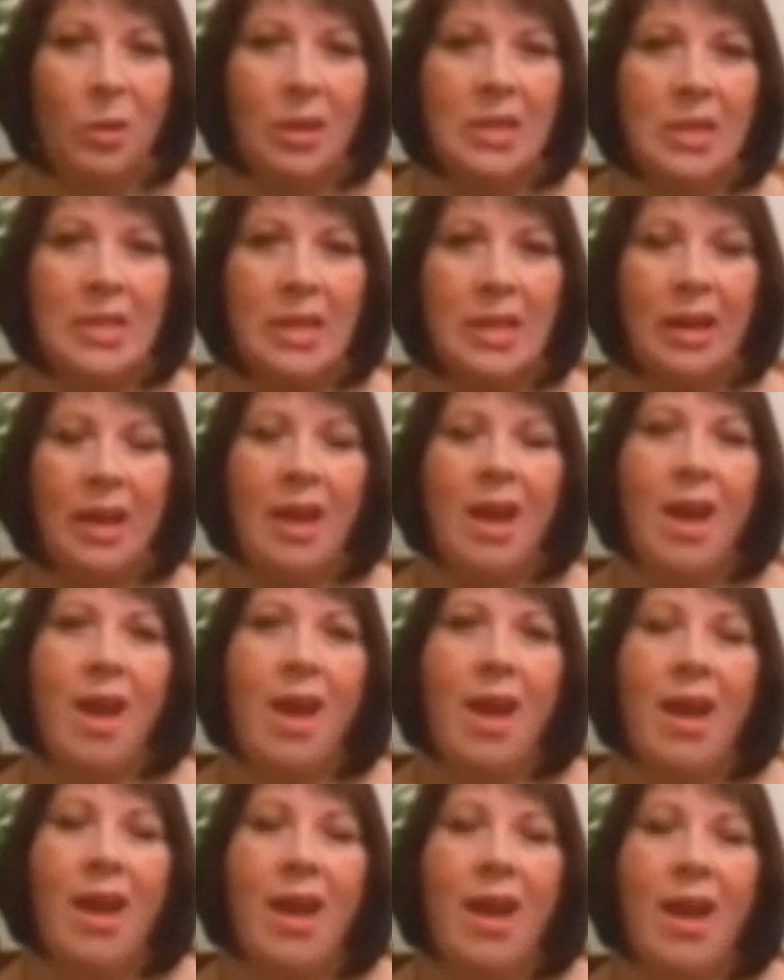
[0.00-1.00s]
was,
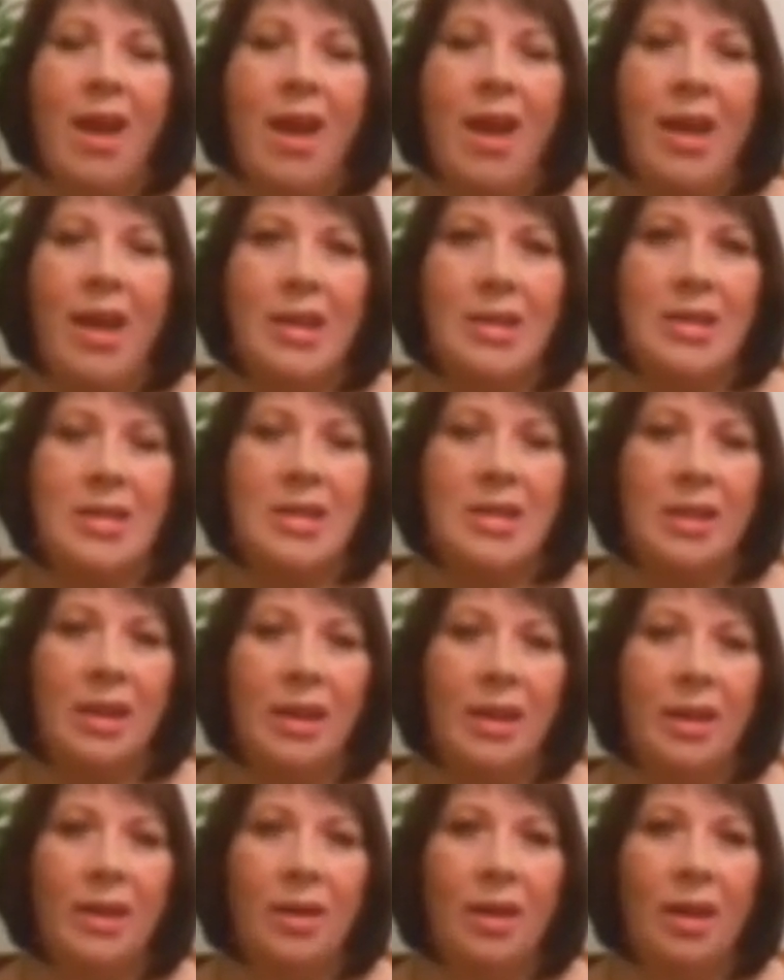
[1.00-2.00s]
and
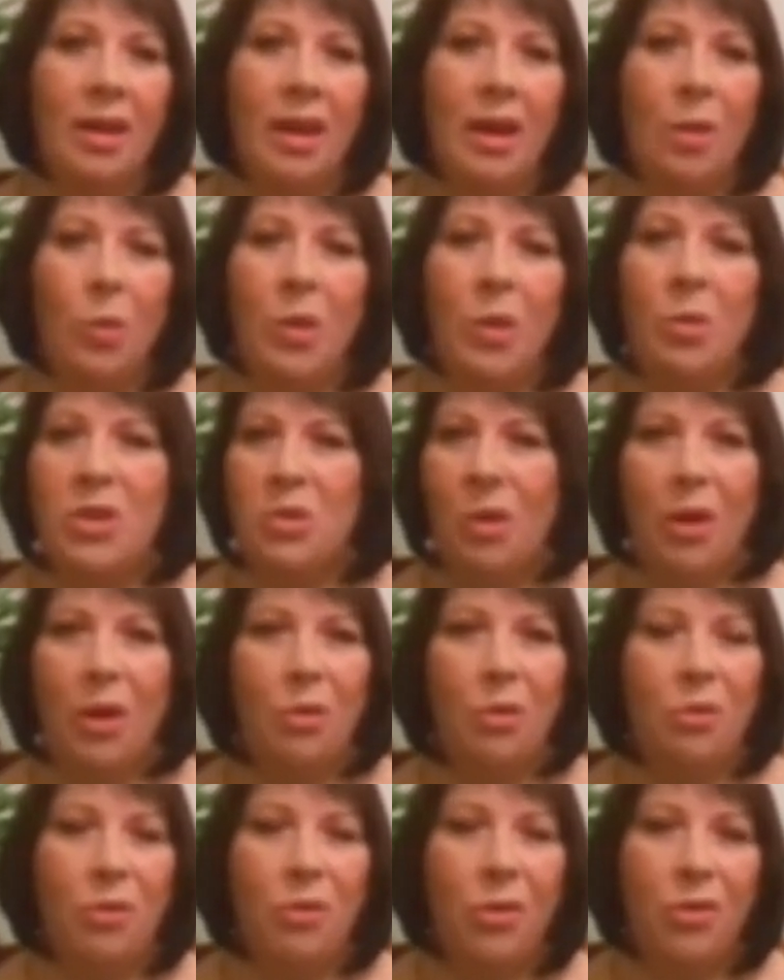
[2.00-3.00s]
uh, we were
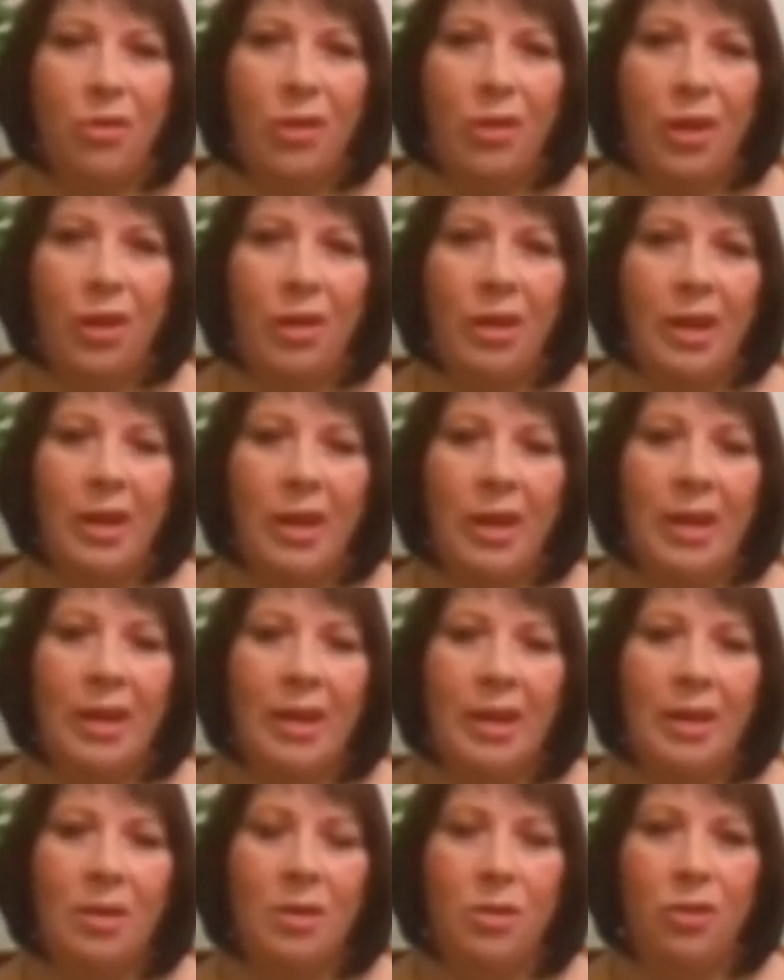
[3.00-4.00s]
twelve. So
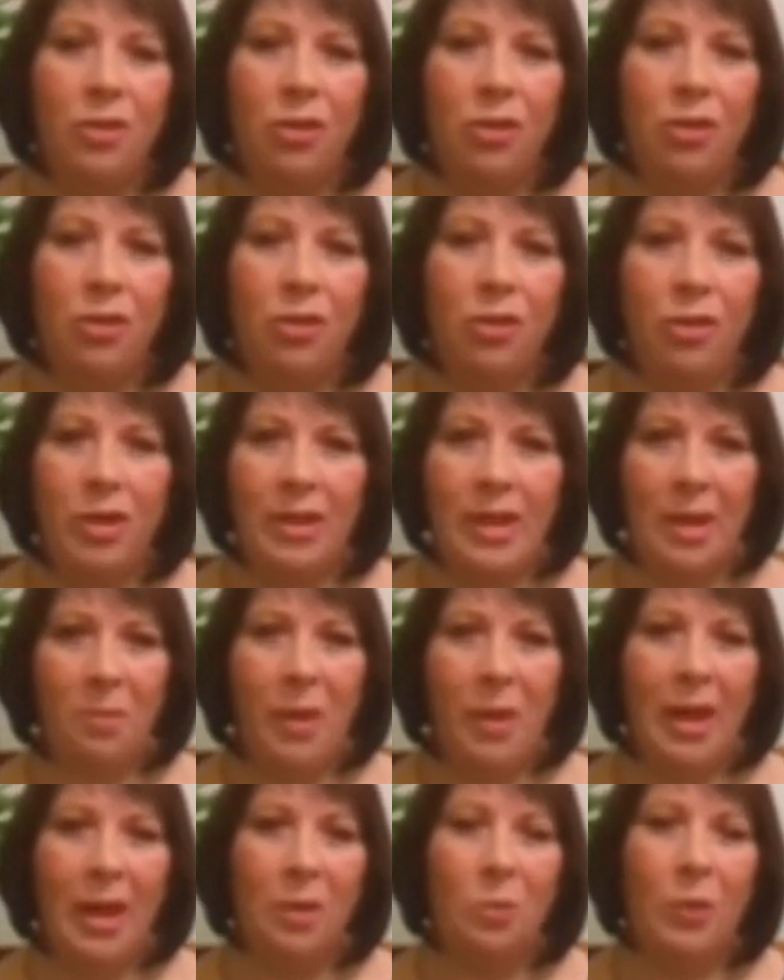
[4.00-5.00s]
during that
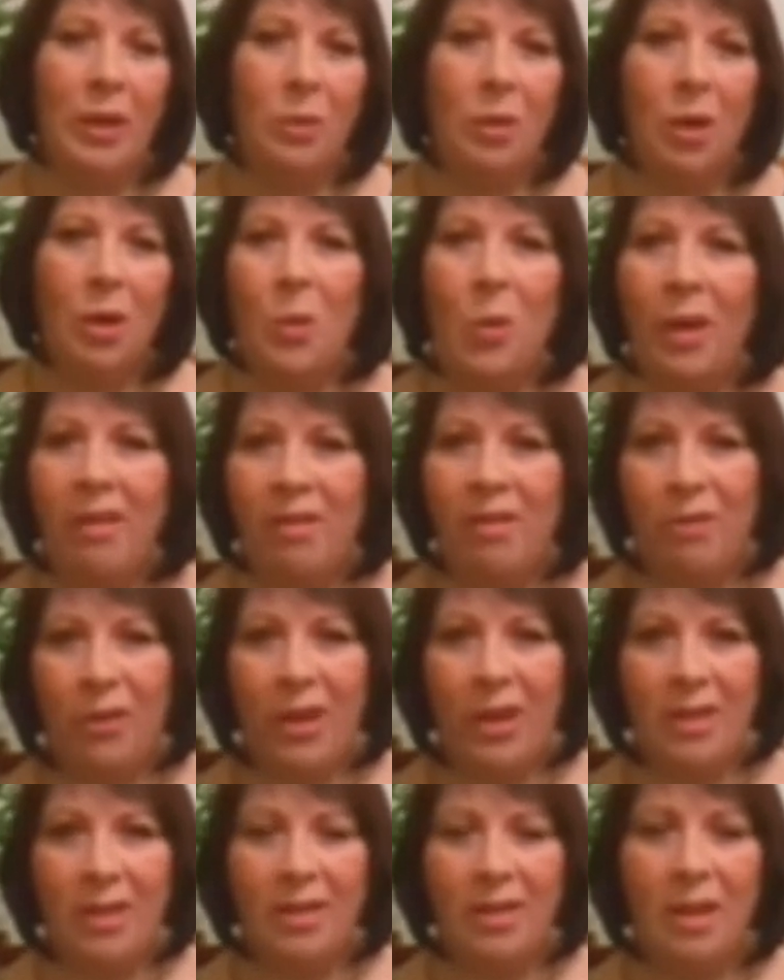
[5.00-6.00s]
part, we were always
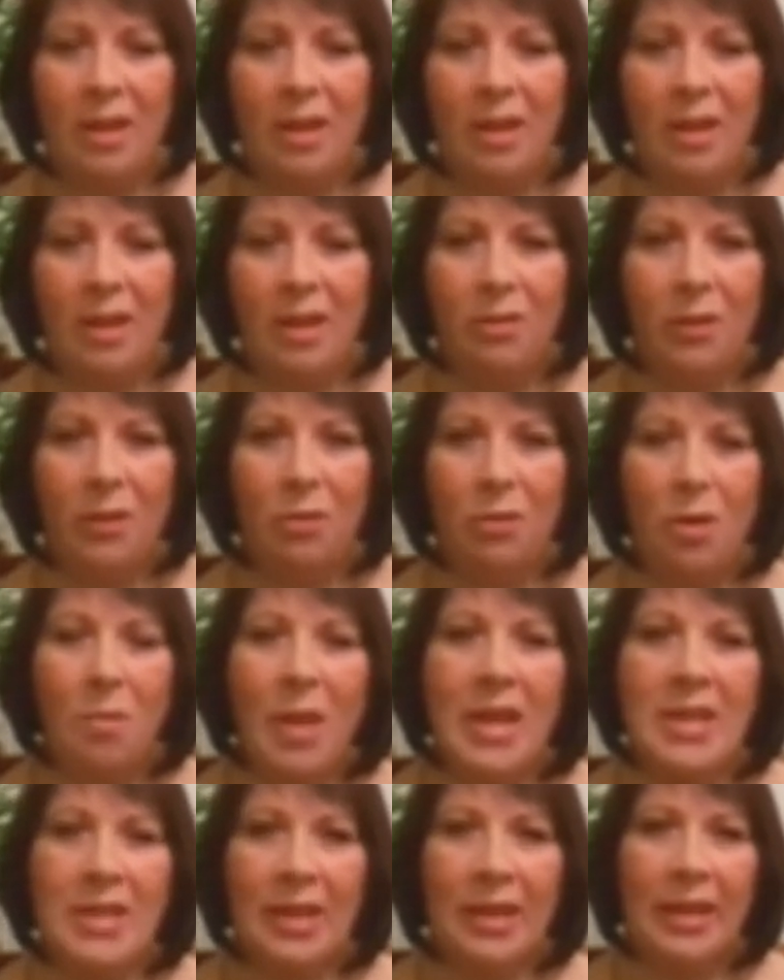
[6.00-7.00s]
friends, never
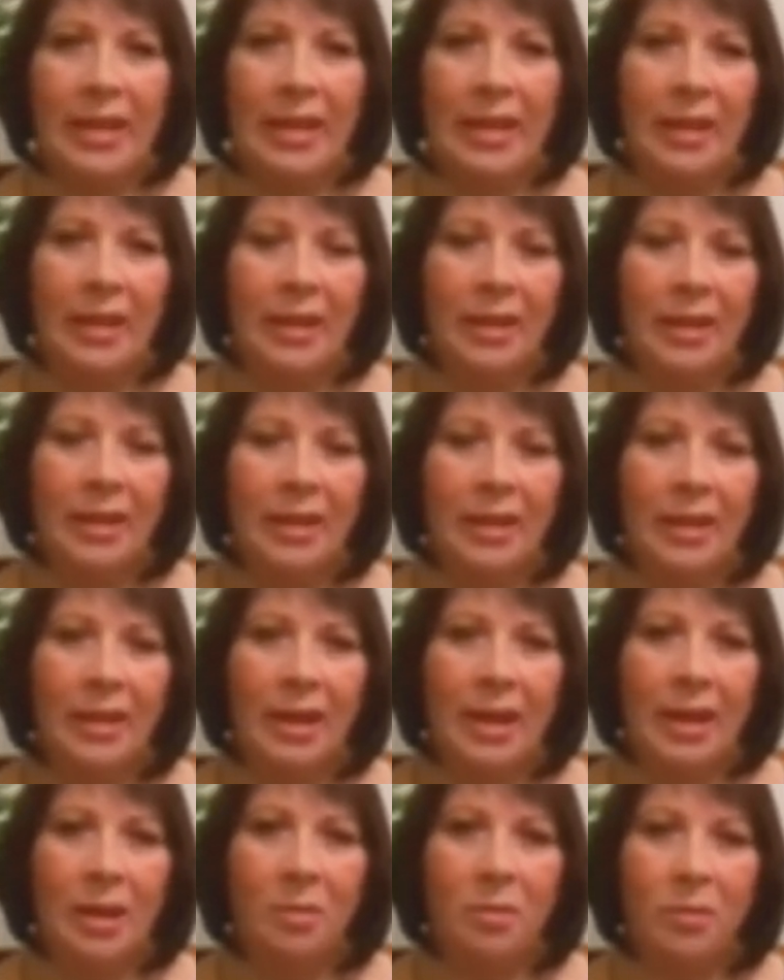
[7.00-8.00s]
romantically
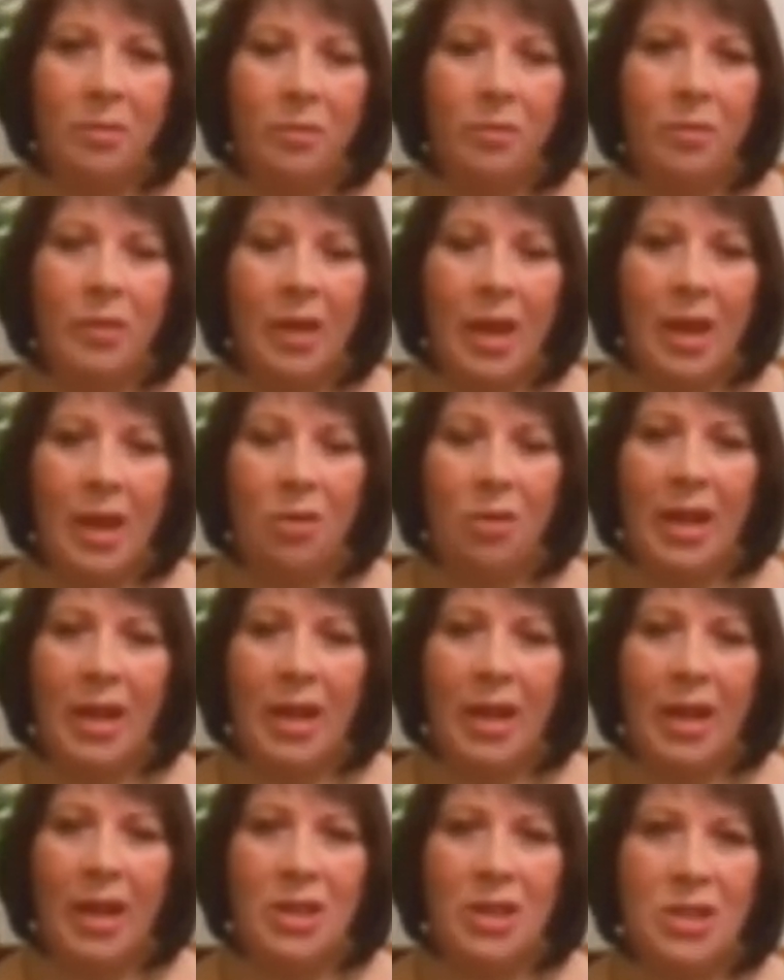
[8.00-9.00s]
um, had a
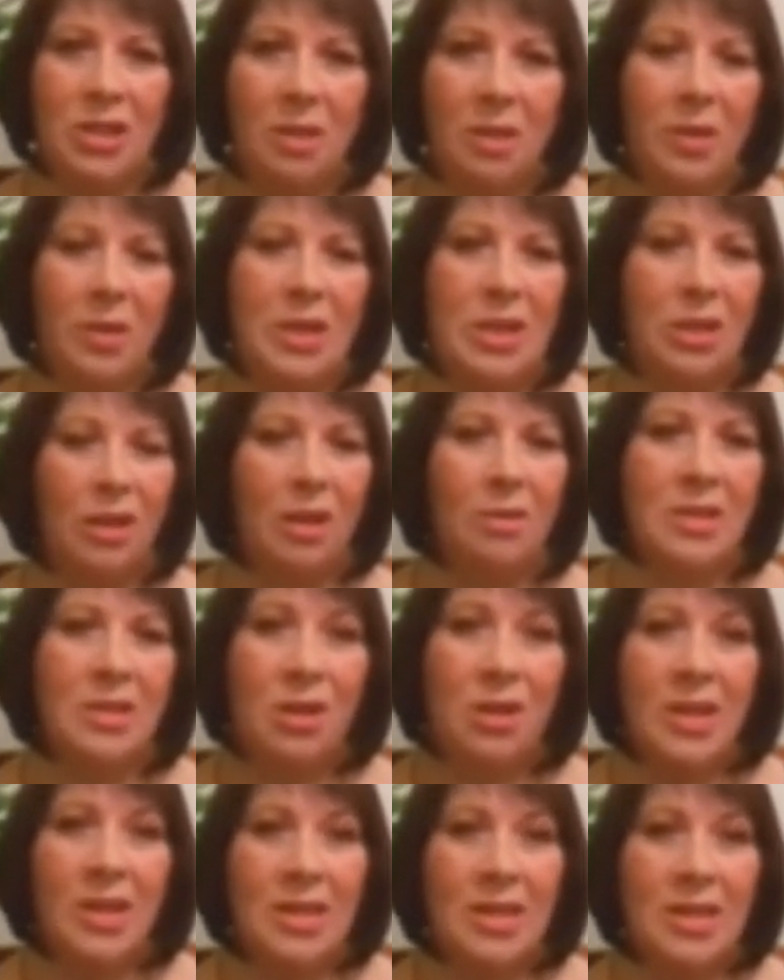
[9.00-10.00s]
relationship until I was
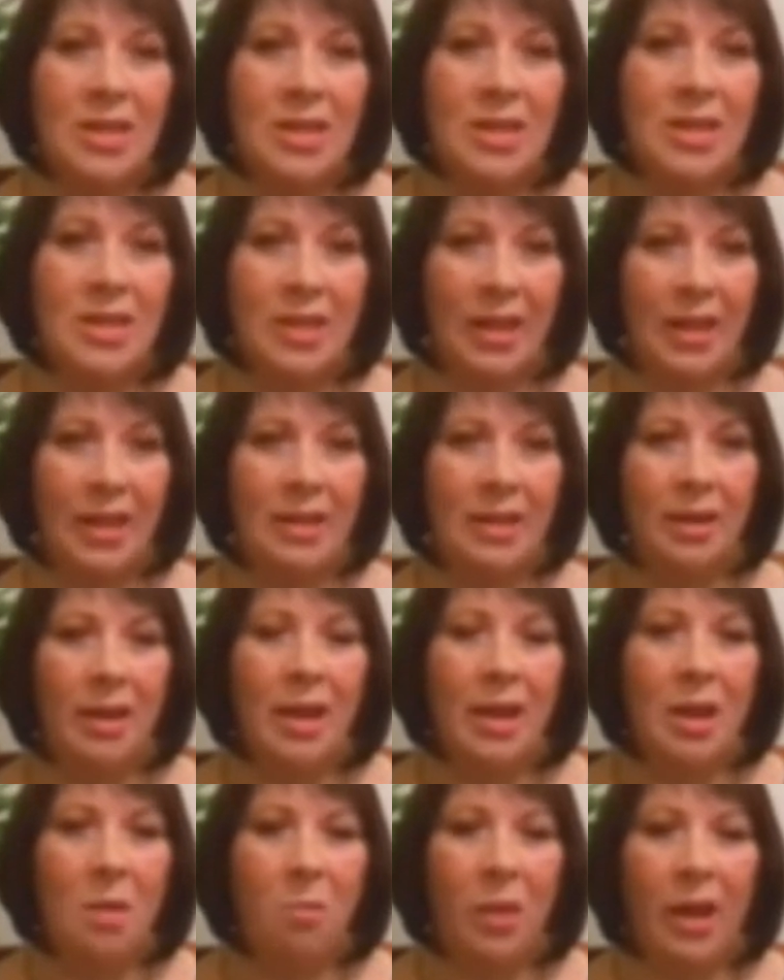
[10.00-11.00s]
nineteen.
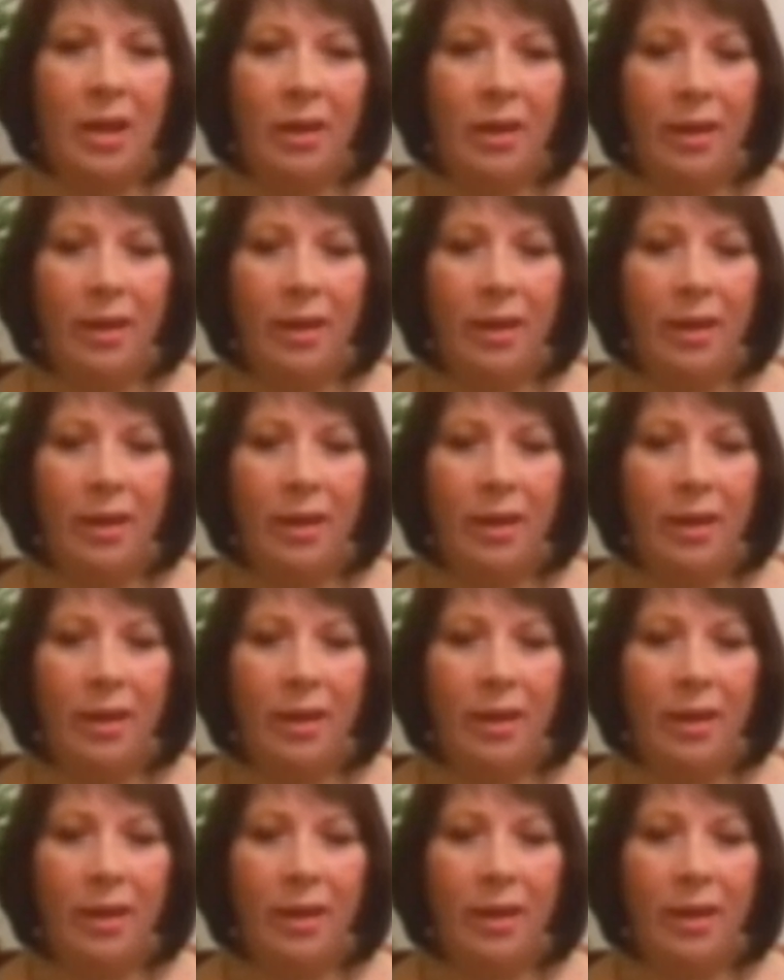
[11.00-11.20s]
But